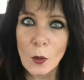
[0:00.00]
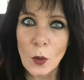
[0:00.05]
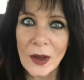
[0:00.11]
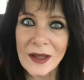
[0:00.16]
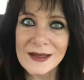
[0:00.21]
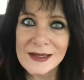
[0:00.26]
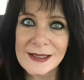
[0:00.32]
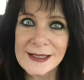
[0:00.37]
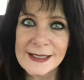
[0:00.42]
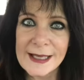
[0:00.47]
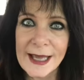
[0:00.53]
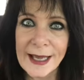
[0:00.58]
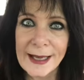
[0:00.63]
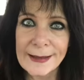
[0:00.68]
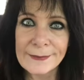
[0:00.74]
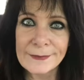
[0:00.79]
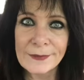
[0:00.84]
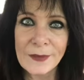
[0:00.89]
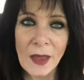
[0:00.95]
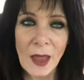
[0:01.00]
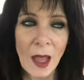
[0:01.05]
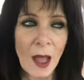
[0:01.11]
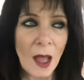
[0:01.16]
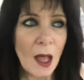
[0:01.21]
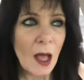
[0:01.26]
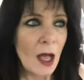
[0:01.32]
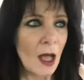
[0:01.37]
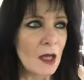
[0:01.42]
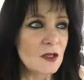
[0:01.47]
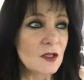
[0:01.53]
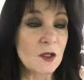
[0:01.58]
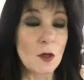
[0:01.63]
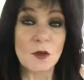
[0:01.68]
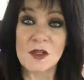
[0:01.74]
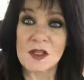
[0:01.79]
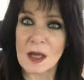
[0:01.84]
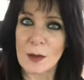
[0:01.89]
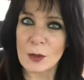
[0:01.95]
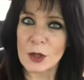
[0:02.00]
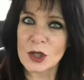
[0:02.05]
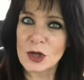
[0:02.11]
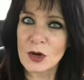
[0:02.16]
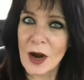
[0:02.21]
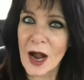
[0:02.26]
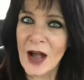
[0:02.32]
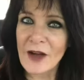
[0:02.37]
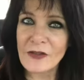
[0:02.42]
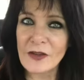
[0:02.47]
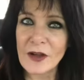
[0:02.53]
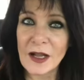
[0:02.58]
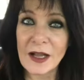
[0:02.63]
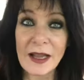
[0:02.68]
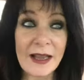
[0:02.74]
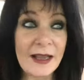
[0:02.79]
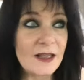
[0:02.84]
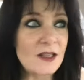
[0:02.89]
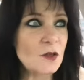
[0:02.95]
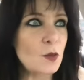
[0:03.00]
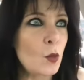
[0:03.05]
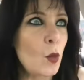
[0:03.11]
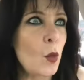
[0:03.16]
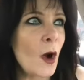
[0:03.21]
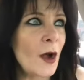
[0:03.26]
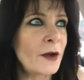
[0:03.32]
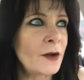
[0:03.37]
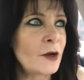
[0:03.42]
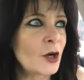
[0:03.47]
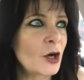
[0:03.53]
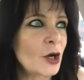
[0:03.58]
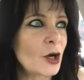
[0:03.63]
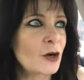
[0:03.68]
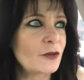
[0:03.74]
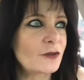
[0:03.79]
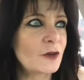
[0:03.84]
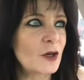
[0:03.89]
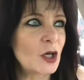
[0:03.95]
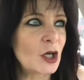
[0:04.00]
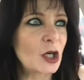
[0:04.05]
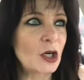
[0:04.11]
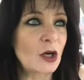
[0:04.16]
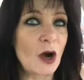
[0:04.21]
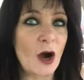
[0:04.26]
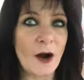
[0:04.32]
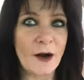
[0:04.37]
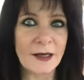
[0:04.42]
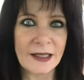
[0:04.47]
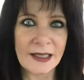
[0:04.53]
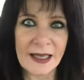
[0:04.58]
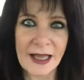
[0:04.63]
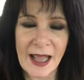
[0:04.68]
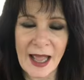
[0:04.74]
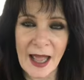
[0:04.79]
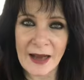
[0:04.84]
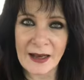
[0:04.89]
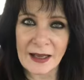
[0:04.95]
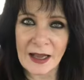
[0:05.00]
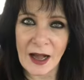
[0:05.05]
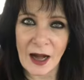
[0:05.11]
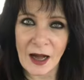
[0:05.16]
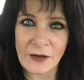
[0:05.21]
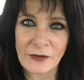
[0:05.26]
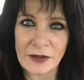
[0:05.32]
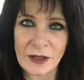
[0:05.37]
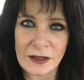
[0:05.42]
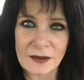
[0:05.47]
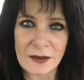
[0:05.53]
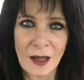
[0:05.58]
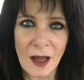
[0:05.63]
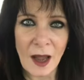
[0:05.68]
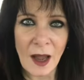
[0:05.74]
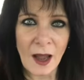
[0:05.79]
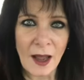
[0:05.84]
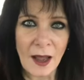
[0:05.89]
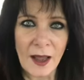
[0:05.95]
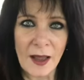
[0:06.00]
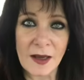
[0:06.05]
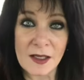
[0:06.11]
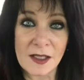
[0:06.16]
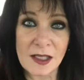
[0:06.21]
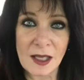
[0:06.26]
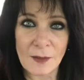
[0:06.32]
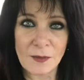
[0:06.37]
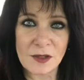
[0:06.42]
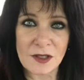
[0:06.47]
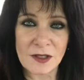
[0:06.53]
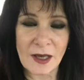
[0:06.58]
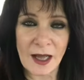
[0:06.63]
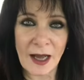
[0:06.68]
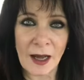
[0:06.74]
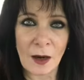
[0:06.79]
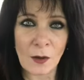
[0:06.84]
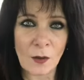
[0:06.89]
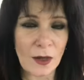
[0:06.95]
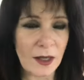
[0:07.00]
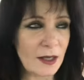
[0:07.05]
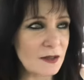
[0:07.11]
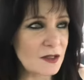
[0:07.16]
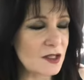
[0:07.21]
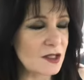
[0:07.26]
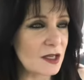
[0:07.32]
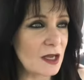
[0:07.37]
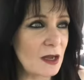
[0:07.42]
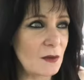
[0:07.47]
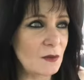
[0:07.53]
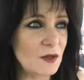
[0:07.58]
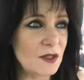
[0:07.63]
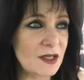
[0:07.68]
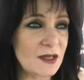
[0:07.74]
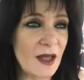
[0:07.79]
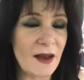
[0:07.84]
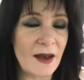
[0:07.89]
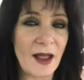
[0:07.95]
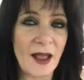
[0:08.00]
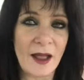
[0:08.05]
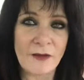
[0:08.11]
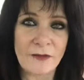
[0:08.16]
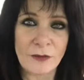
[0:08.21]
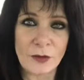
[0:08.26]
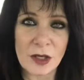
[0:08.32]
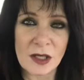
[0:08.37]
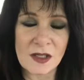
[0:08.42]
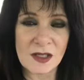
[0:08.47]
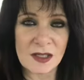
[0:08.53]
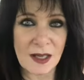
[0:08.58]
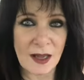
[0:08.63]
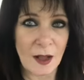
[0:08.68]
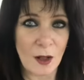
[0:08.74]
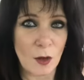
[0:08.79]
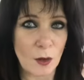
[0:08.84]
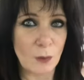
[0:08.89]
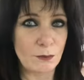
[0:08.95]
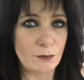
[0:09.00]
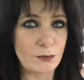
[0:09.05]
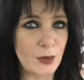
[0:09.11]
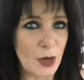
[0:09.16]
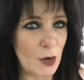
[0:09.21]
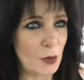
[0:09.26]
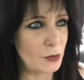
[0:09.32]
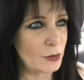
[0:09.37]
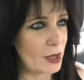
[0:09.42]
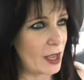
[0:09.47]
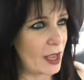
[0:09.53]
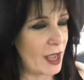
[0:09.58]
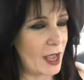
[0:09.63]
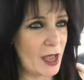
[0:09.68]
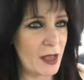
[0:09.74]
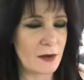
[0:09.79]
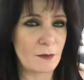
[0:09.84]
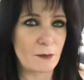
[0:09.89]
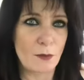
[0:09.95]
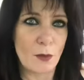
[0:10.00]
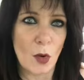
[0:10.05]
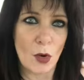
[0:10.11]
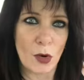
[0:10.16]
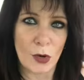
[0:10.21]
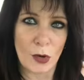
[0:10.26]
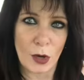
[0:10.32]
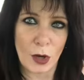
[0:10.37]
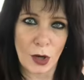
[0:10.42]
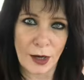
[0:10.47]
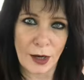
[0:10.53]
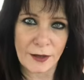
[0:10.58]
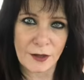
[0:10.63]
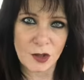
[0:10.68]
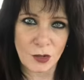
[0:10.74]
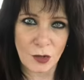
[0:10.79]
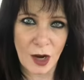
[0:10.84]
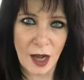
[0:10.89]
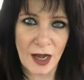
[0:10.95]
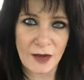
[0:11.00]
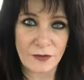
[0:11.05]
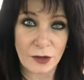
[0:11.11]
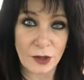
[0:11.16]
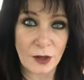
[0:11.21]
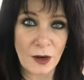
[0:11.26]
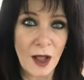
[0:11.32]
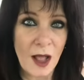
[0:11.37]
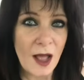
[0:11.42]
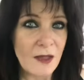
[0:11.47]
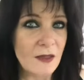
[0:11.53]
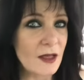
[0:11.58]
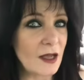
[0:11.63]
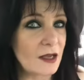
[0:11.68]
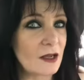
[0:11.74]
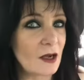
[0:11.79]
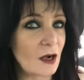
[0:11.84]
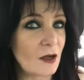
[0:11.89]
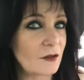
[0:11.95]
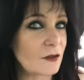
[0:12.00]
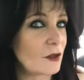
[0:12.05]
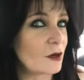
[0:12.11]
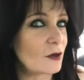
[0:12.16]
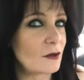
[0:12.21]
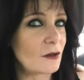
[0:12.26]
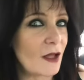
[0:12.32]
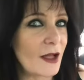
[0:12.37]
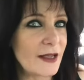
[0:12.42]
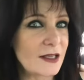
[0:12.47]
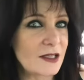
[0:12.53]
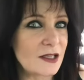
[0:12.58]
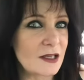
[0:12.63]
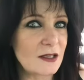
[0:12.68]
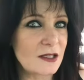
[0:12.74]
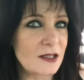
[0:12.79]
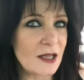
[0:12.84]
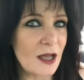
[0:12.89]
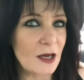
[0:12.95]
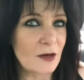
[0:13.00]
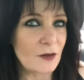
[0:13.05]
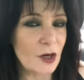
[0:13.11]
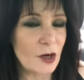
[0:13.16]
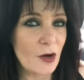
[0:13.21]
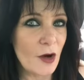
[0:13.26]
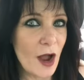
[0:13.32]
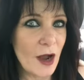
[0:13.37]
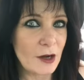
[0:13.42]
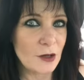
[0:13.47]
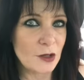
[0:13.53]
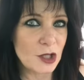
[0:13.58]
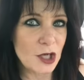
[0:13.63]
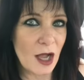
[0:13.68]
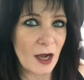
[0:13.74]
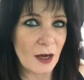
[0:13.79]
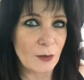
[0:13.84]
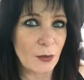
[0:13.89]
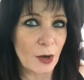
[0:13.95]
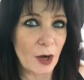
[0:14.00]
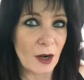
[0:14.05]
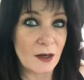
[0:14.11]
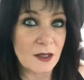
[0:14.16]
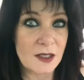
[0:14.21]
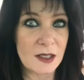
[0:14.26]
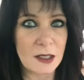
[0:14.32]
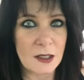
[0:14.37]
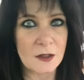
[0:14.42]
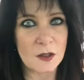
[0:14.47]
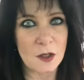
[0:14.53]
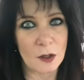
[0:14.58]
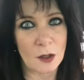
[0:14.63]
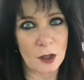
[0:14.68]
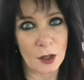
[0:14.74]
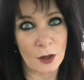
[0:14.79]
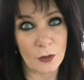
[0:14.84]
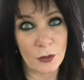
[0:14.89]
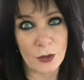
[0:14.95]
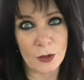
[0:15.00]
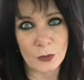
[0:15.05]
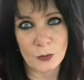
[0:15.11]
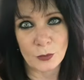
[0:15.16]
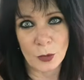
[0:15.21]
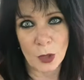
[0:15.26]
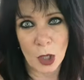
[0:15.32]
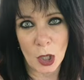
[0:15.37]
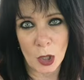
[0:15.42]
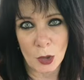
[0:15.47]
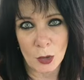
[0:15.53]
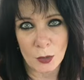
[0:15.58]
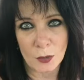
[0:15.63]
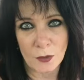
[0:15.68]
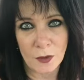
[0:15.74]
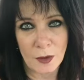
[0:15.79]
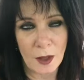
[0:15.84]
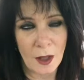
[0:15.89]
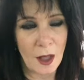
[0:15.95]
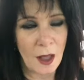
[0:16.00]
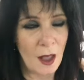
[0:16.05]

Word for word: Wednesday. So, summer traffic. It's wonderful, hardly any of it. Except now it seems that every single bonehead moron driver that got their license out of a crackerjack box is on the road.